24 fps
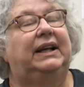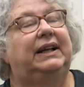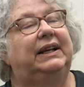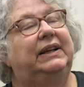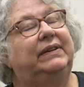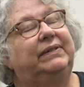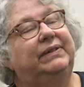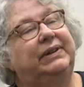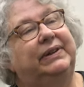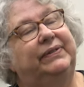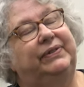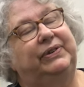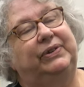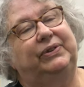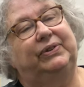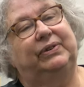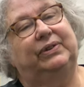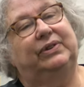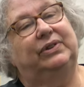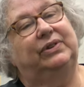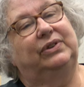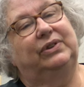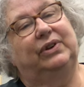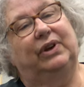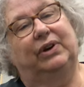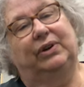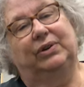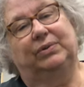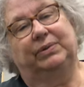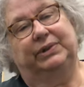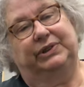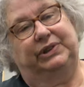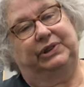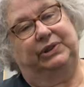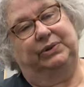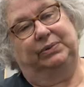even if you know
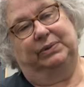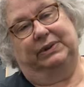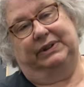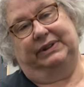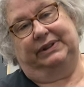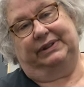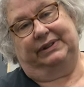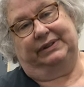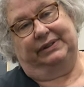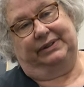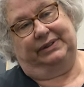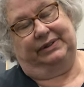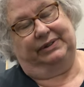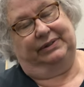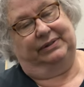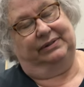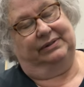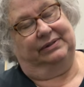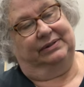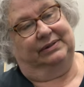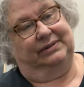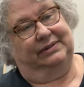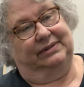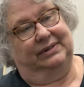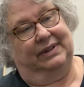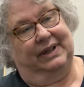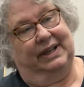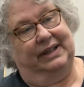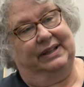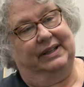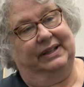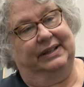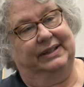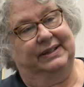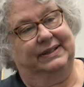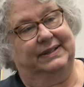what you want to do, I
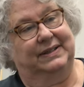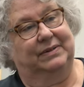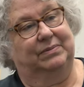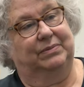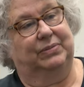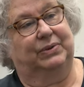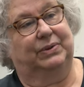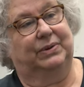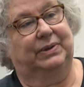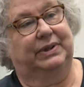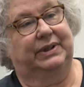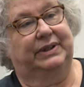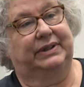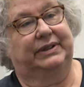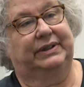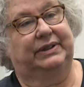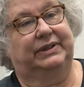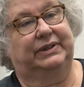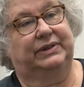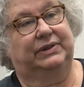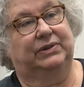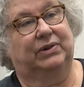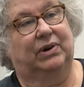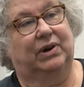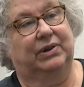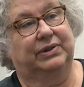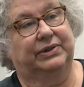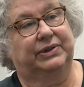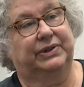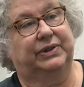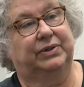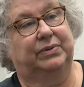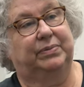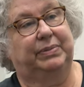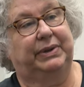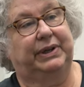think it's important to
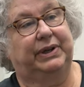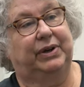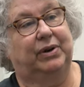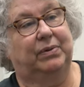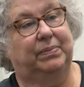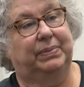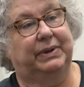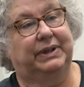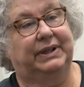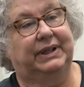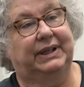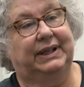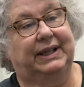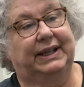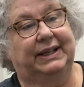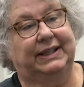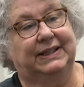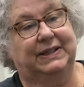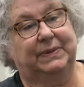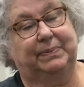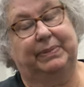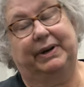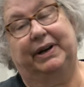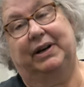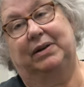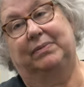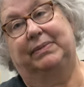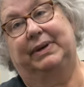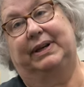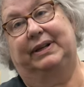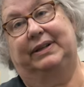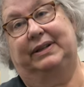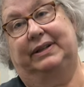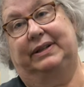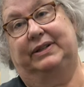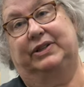also be open and
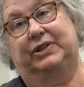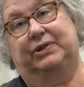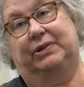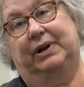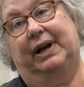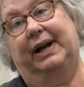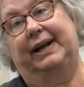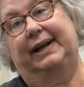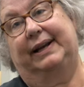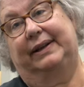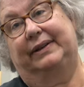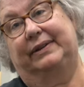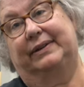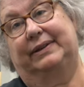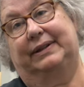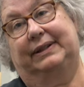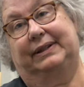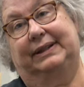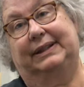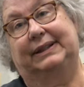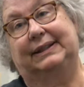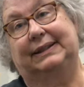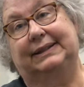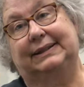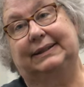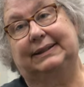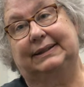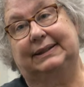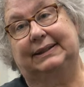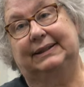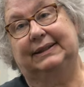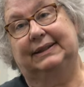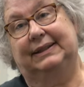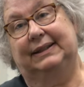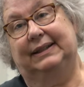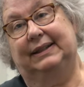experiment and try other things
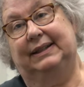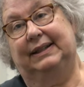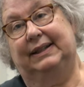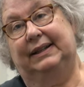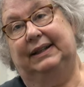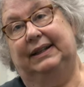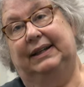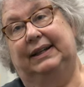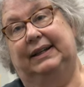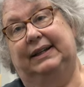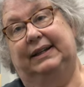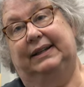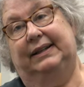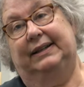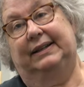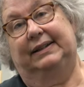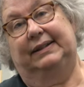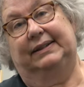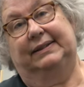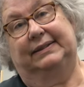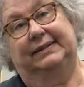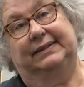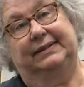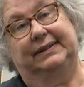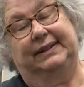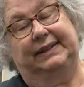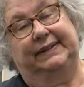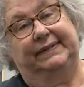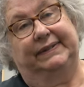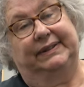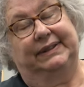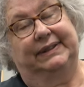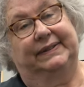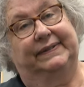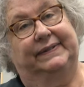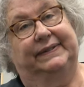know,
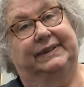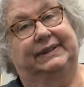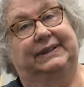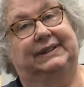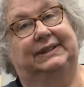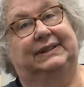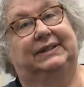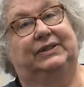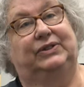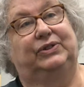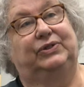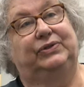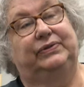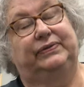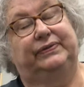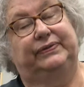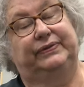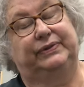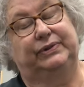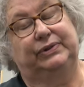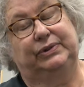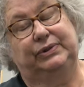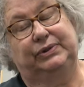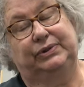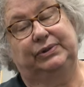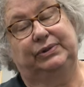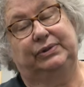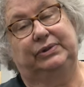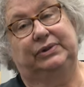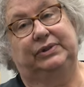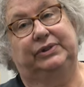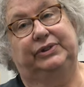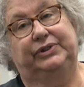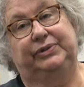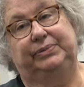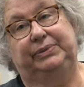even if it's new food,
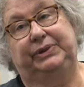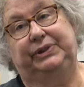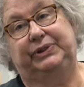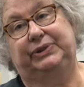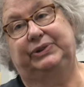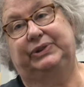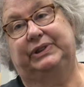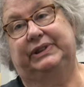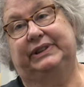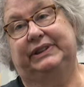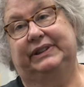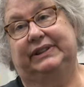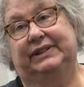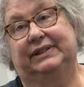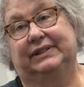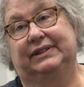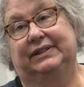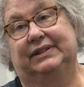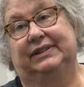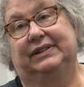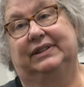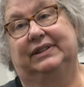new music,